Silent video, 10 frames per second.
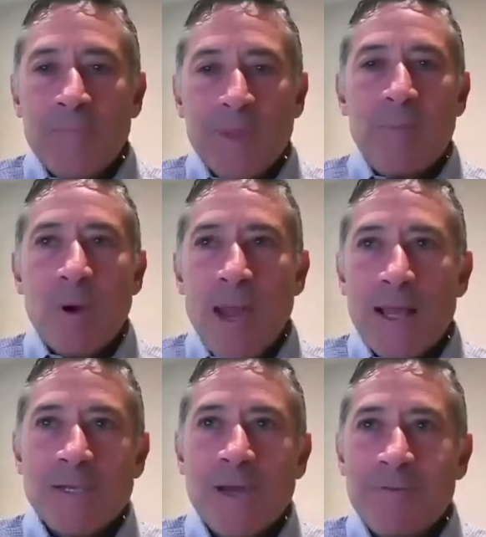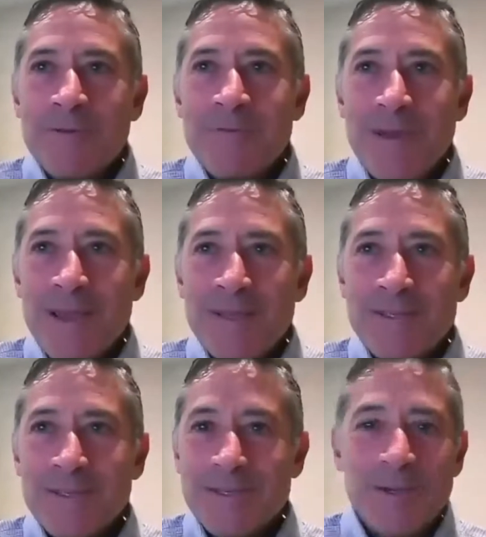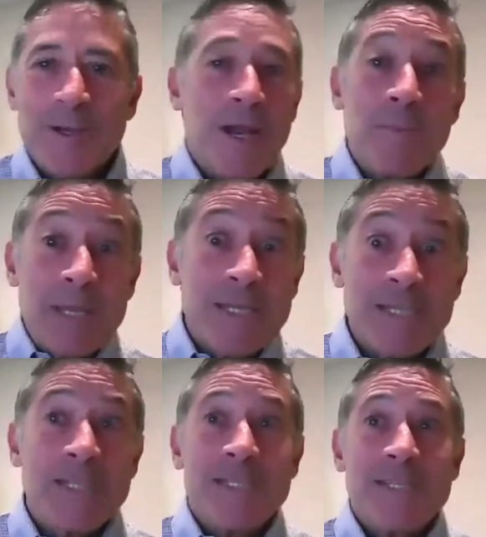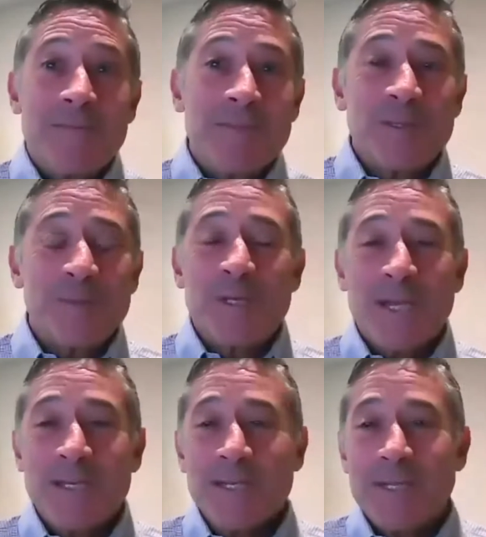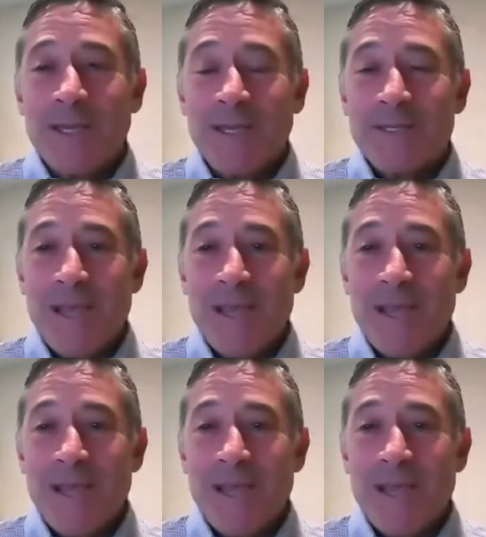keep your hands off your face because you're going to be touching stuff that's potentially